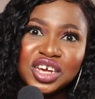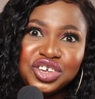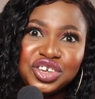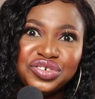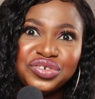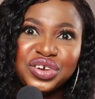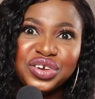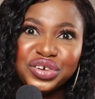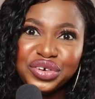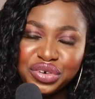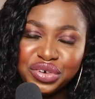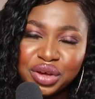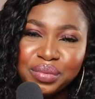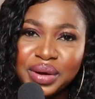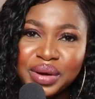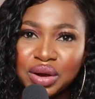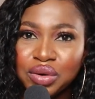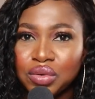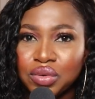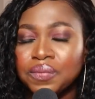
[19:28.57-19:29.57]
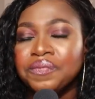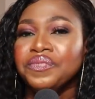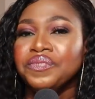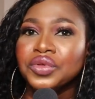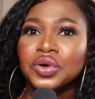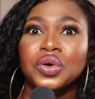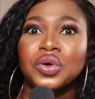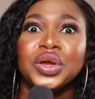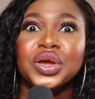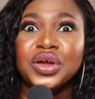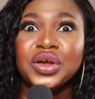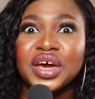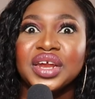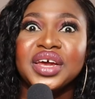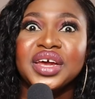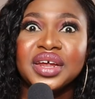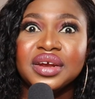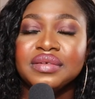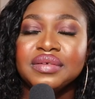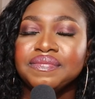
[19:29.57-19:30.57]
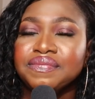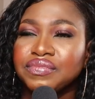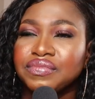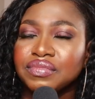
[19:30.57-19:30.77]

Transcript: Nigeria and you're going back home, or you're Ghanaian,